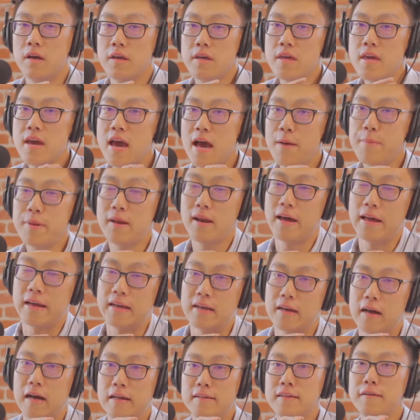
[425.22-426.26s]
Yeah, I mean,
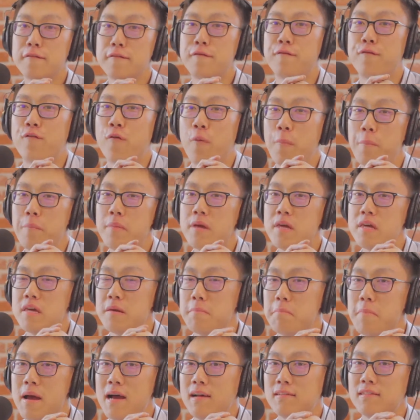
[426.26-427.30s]
like, I think for me,
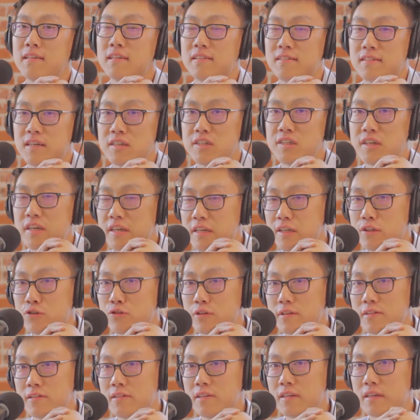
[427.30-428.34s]
math is such an
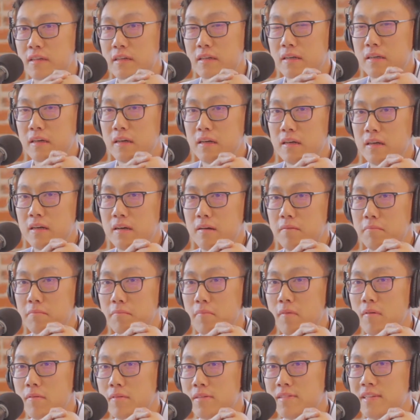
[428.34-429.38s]
interesting
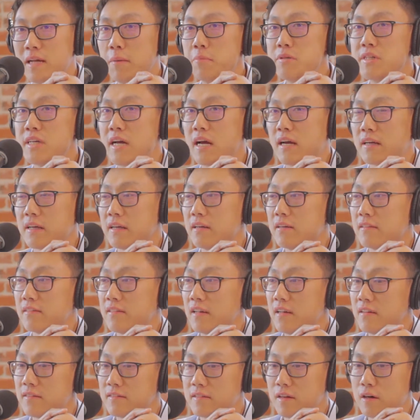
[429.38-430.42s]
subject in a
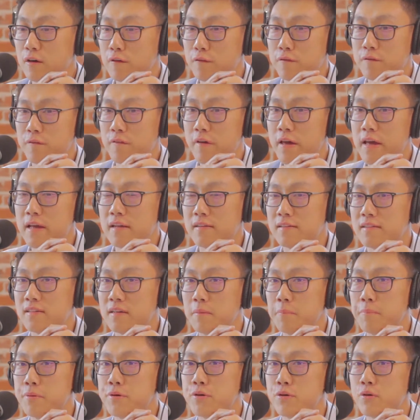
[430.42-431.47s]
sense of it's a
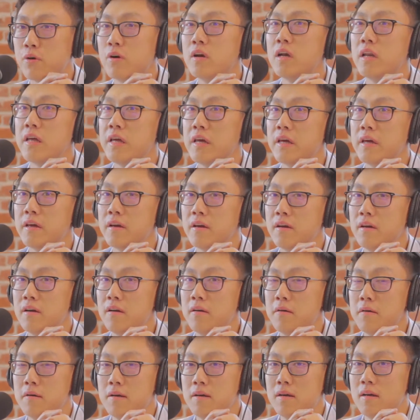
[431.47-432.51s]
purely,
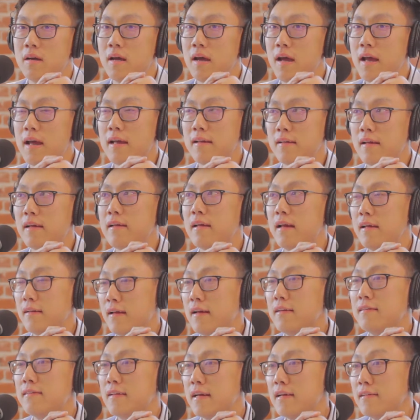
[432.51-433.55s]

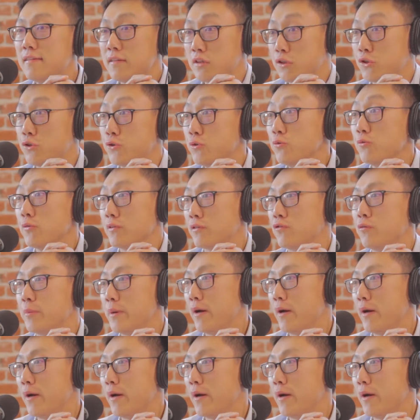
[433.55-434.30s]
it's a truth, to be